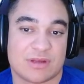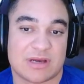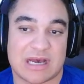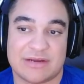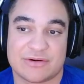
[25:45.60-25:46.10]

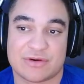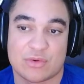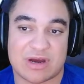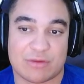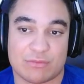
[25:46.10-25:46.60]
I don't
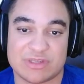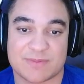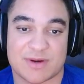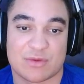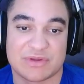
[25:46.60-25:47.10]
know how
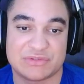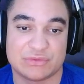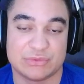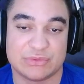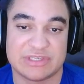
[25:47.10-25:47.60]
Respawn wants
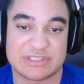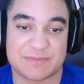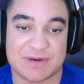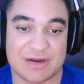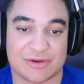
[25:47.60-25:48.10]
to do this,
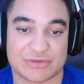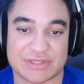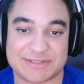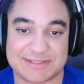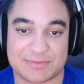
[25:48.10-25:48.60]
but I
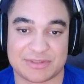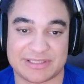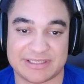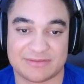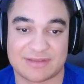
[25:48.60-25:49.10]
honestly
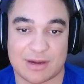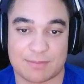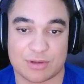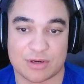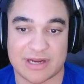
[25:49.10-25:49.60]
believe that a
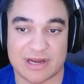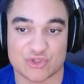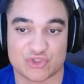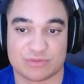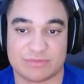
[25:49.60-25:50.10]

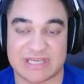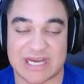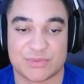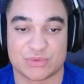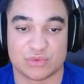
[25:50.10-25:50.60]
Bloodhound should be
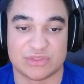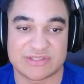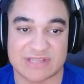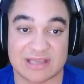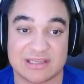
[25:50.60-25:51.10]
absolutely
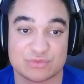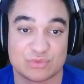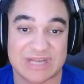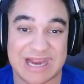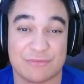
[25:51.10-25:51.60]
silenced
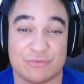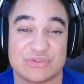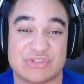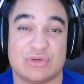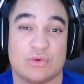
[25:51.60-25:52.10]
with every
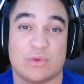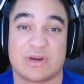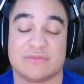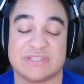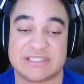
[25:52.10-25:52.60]
single one
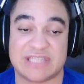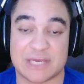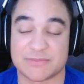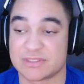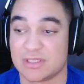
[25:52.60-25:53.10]
of his
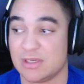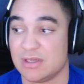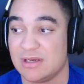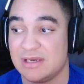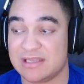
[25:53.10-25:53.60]
steps.
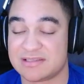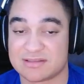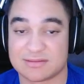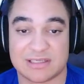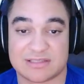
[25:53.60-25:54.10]

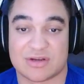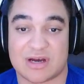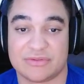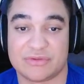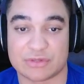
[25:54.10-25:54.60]
It's a
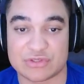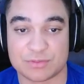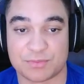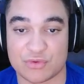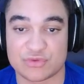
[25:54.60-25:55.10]
hunter. It's
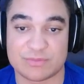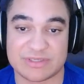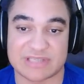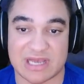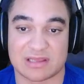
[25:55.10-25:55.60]
supposed to be
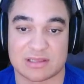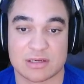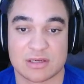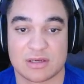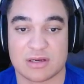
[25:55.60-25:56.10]
silent.
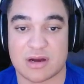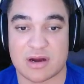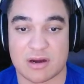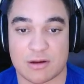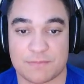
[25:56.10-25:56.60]

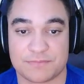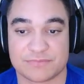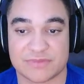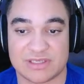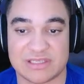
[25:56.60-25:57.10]

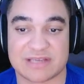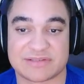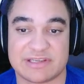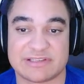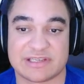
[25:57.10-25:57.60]

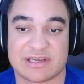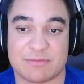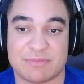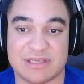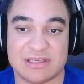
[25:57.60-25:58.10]
Yes, is it gonna
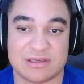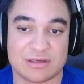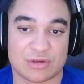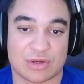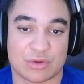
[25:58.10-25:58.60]
be
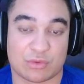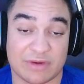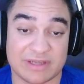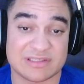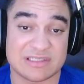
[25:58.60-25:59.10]

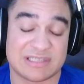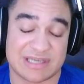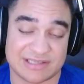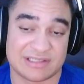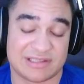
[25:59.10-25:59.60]
crazy?
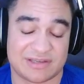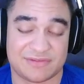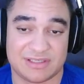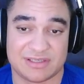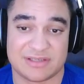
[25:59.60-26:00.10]
Yes, it
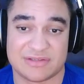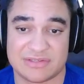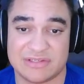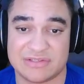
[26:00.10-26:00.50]
definitely is. He's